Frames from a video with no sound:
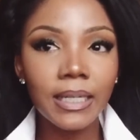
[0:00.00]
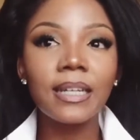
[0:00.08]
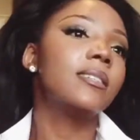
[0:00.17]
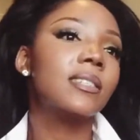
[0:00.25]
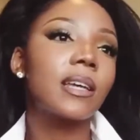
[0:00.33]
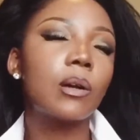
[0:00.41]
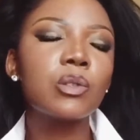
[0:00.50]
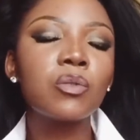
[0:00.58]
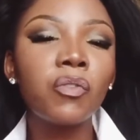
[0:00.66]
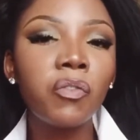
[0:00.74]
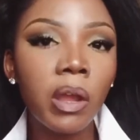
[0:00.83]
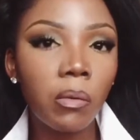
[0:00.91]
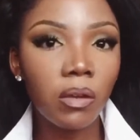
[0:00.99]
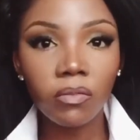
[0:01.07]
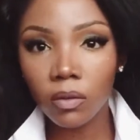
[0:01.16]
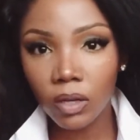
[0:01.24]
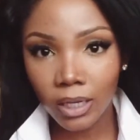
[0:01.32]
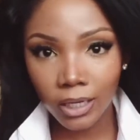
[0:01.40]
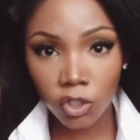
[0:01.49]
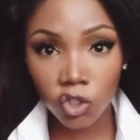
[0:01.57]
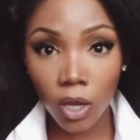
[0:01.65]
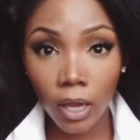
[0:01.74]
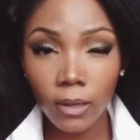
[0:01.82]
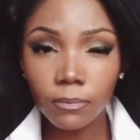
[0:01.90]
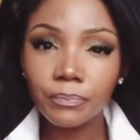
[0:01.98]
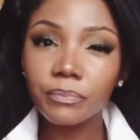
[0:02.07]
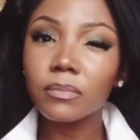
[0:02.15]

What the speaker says: This sounds very, very cliche,